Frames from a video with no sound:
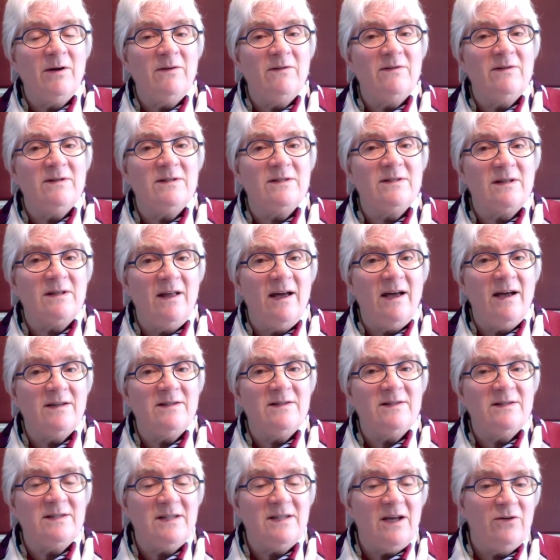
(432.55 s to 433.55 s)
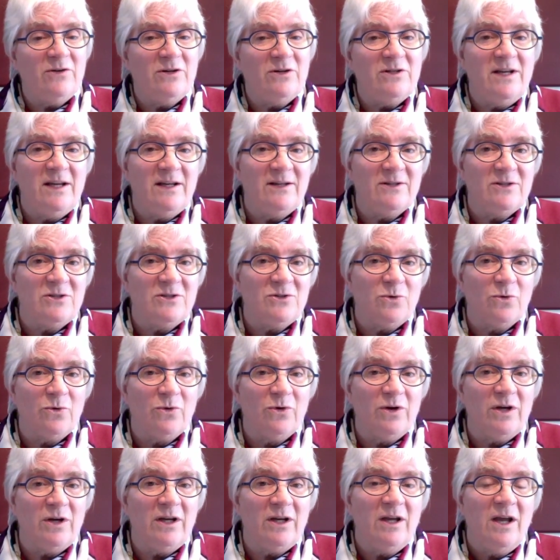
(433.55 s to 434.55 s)
of this class is how to take
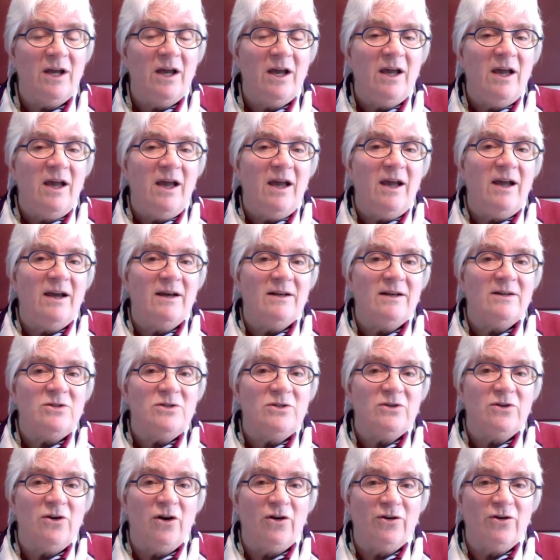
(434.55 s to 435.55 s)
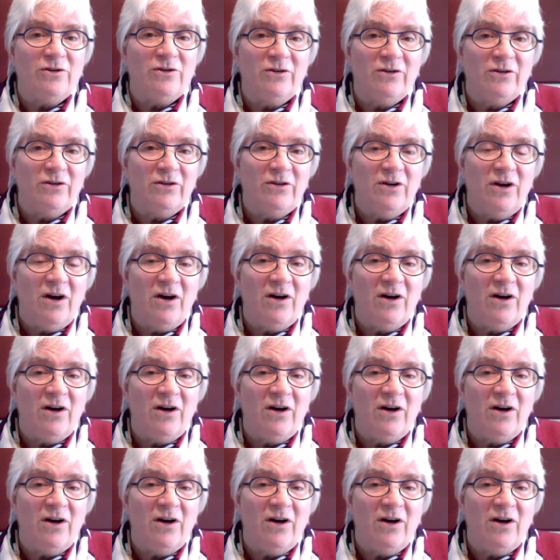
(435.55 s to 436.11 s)
story and to garner